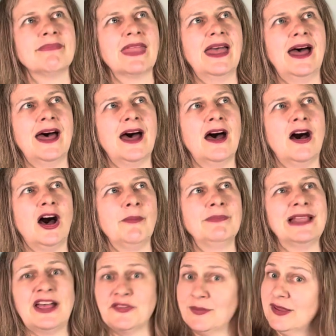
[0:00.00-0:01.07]
on
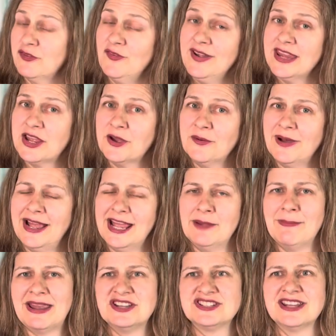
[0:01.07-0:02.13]
last week's video, I had
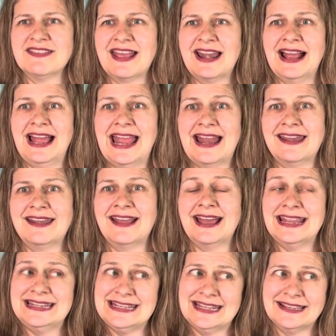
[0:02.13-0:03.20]
mentioned that I had an
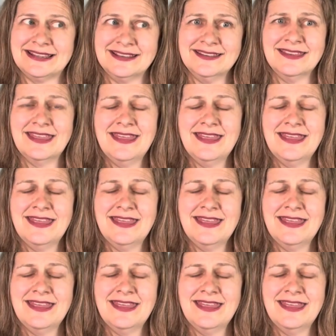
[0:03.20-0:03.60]
idea